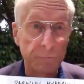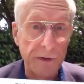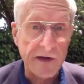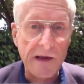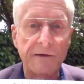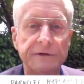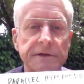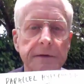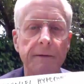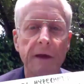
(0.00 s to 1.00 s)

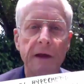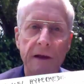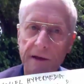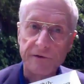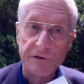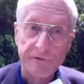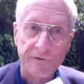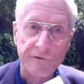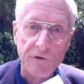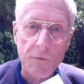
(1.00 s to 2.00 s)
PDFs. Let's just
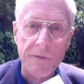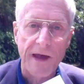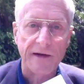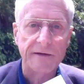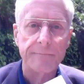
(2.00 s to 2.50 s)
assume that.